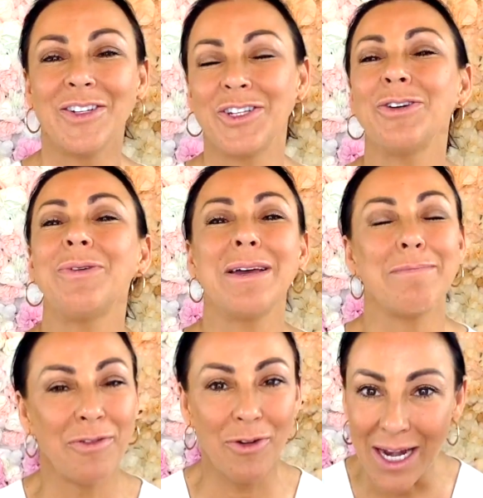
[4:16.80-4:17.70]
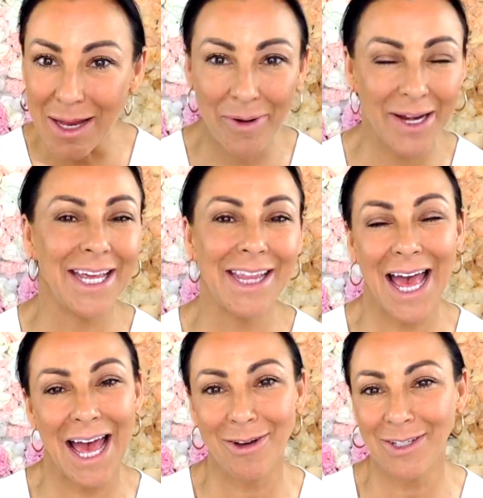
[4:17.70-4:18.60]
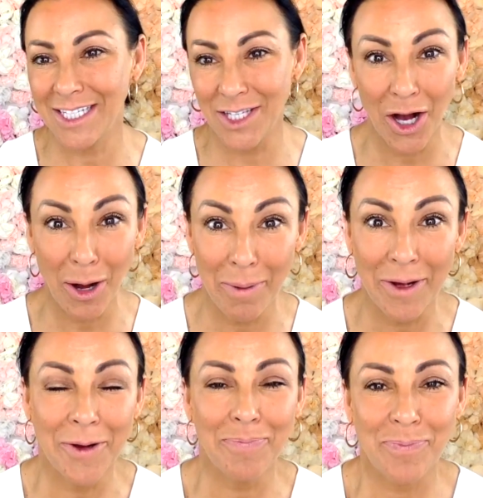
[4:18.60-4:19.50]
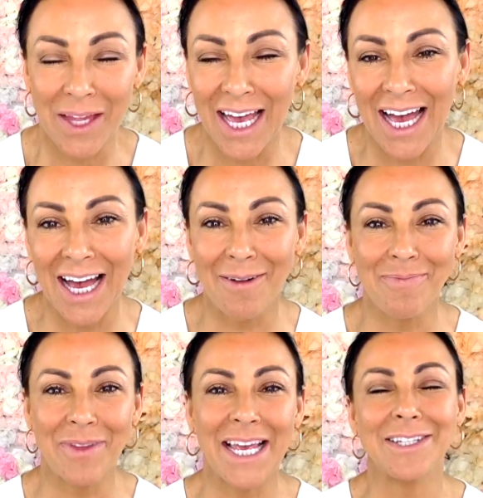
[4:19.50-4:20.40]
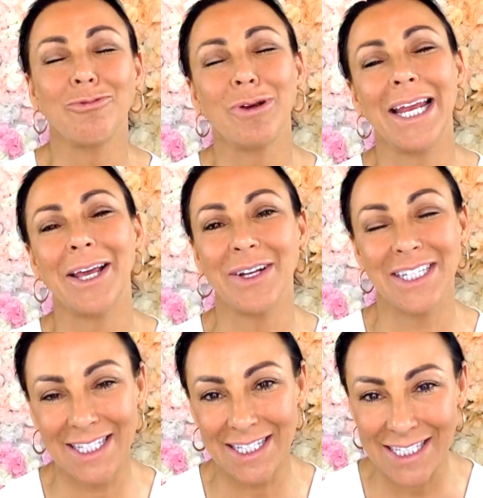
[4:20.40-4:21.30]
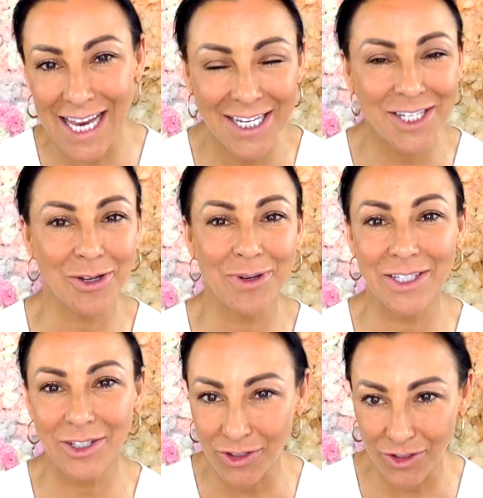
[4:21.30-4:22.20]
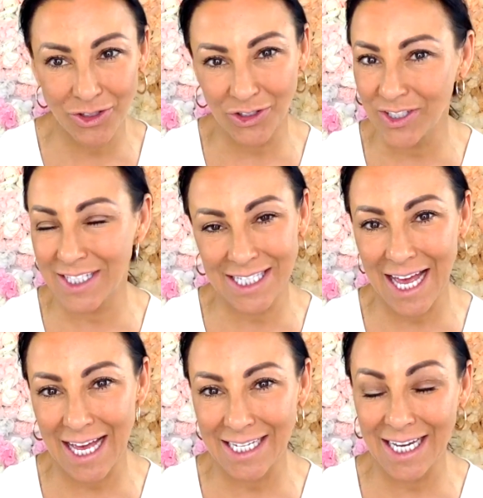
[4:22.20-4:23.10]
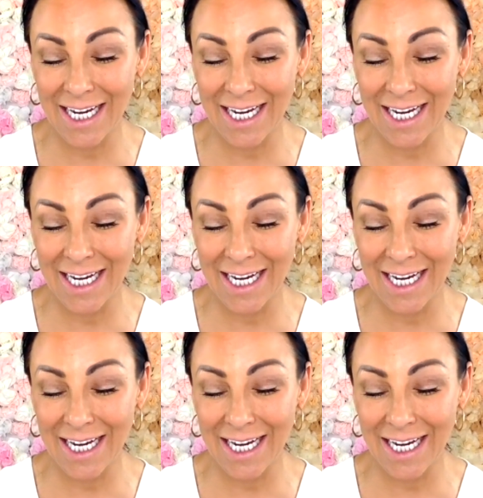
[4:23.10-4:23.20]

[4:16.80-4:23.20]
Do it before anybody in the house is up um, is really going to stand you in such good stead.